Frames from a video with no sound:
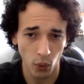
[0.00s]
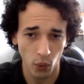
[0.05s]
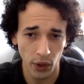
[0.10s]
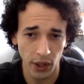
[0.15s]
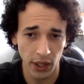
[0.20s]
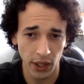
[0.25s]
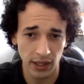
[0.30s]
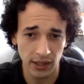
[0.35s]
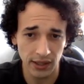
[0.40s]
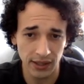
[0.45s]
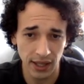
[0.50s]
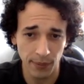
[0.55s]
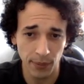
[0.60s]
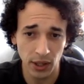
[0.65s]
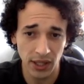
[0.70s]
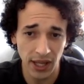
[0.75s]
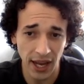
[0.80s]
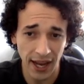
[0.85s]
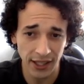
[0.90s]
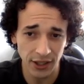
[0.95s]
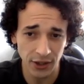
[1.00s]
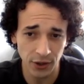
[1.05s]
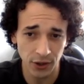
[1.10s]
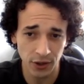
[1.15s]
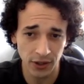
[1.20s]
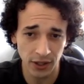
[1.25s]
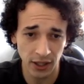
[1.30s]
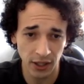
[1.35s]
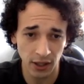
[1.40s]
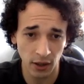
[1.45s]
We sabotage
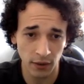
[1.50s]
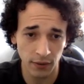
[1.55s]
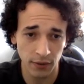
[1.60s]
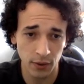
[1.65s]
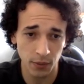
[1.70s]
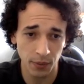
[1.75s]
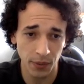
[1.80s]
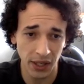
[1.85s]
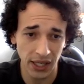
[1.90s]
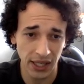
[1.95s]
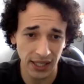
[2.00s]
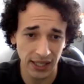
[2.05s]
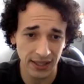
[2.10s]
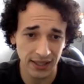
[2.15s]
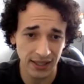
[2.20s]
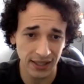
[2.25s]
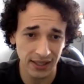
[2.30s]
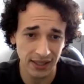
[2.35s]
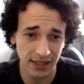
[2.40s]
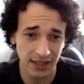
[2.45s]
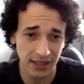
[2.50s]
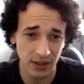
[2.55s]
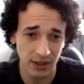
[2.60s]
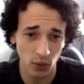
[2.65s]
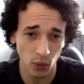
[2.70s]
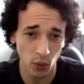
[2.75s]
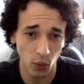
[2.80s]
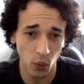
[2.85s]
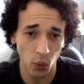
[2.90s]
ourselves because it's the